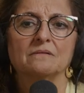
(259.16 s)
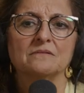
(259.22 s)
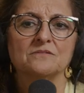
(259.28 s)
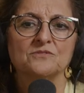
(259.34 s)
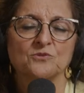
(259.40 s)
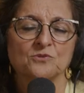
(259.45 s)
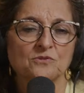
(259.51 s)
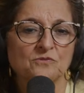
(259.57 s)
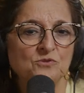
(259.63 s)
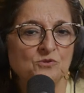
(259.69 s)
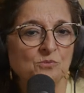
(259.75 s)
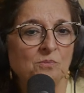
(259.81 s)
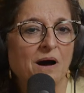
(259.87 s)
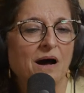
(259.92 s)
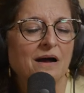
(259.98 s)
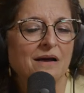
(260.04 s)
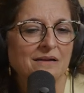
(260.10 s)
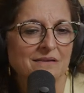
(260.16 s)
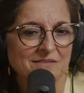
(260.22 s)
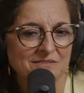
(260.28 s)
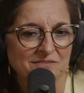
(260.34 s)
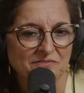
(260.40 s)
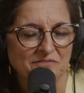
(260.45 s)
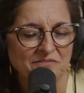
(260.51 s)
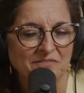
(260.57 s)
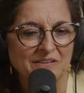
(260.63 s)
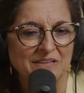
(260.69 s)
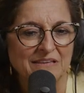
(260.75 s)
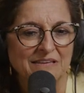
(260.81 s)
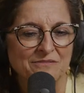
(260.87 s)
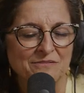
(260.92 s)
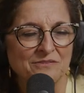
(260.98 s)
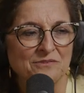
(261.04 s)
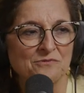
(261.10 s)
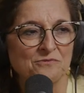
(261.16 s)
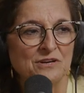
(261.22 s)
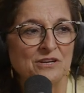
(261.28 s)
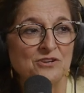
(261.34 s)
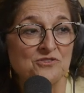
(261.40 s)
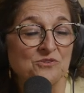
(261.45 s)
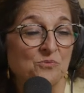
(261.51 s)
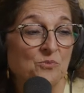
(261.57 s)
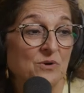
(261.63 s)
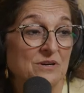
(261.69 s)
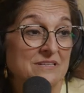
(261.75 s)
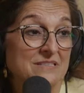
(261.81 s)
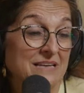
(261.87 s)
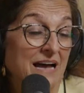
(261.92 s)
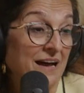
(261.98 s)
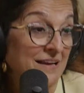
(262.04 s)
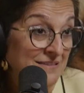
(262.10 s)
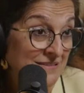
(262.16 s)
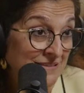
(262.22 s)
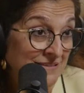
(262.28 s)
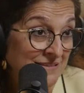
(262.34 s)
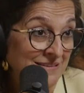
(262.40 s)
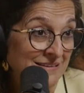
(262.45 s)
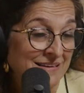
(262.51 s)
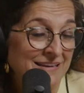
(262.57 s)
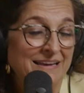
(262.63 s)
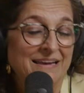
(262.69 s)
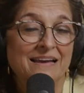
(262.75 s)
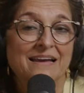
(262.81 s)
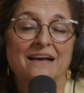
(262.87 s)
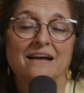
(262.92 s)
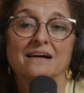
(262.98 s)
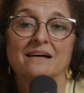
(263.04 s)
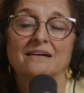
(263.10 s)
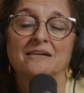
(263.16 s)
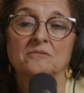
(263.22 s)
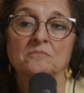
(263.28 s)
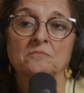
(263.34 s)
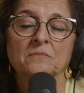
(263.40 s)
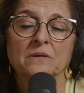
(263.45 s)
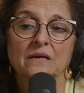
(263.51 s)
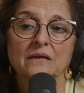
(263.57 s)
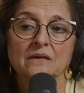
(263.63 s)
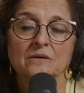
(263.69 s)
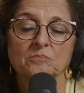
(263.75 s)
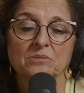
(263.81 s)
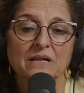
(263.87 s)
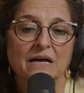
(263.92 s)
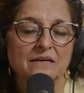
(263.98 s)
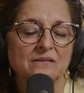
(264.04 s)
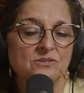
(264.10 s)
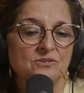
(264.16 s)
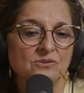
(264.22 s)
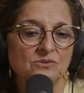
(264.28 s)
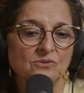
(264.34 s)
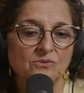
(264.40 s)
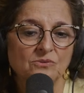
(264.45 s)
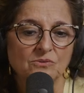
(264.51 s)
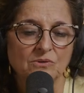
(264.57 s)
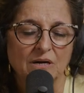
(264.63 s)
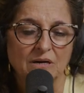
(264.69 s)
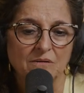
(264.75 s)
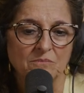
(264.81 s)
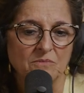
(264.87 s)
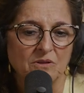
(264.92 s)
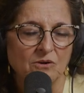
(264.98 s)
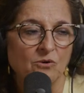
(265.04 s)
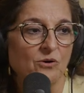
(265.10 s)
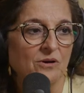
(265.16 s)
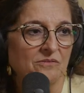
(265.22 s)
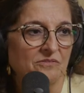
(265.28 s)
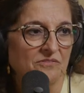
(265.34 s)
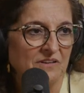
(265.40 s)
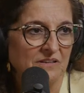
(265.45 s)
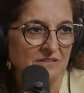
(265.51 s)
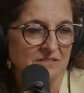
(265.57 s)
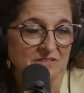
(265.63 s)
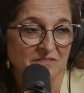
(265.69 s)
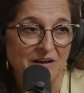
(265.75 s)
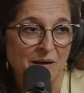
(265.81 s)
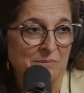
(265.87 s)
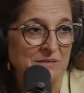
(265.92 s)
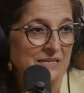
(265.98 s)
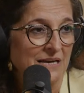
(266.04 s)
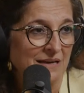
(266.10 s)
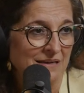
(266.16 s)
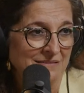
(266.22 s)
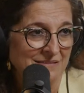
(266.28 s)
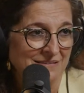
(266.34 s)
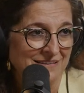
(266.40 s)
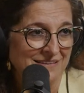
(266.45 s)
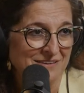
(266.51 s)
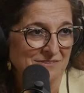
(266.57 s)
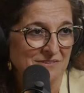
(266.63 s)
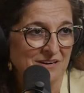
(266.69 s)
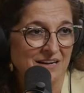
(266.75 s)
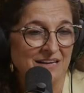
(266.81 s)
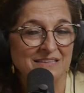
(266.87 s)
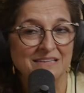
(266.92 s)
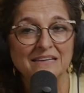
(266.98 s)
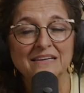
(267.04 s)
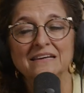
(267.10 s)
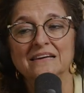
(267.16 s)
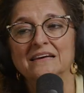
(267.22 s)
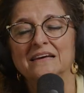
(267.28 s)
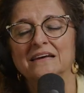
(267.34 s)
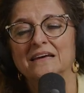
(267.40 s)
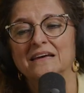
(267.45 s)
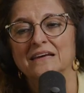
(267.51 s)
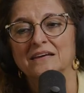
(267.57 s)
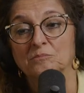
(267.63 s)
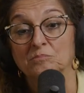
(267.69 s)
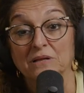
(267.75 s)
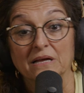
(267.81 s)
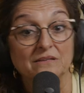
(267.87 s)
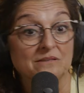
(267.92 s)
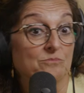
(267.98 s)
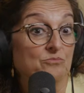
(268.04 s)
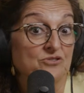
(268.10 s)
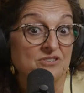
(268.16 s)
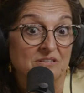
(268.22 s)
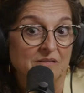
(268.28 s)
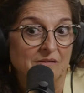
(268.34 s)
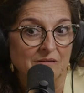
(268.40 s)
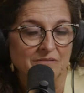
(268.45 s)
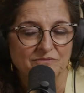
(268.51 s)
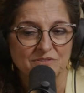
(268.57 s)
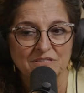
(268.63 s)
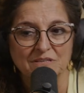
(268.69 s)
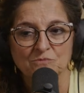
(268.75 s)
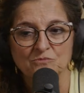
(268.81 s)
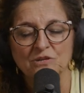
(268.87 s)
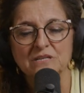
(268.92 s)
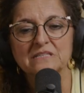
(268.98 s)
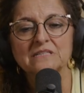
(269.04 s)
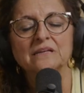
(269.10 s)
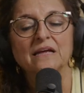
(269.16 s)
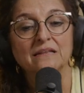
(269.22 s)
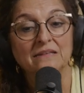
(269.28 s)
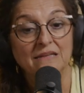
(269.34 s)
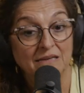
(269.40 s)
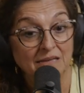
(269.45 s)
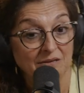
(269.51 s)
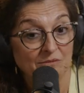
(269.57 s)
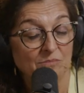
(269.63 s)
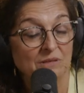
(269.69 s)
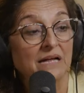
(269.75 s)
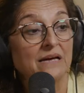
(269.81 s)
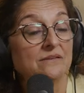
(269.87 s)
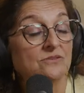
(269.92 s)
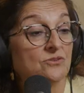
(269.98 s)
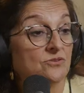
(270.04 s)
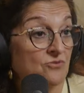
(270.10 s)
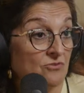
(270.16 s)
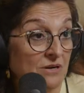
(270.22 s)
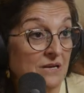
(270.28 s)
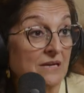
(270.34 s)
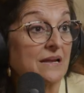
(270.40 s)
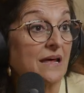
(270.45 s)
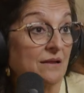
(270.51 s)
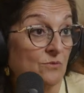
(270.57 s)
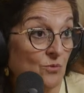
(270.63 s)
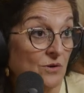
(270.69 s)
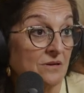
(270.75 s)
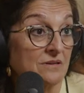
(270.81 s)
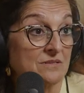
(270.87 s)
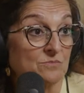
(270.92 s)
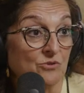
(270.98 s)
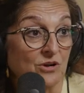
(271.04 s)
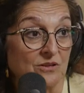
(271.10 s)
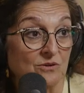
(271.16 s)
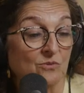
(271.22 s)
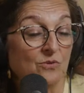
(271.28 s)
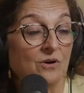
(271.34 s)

the sort of Dubais of the, the region was Aden. Um, he applied to um, the oil fields of Abadan in Iran. He applied to Brazil for some reason, and then he applied to Trinidad, where his brother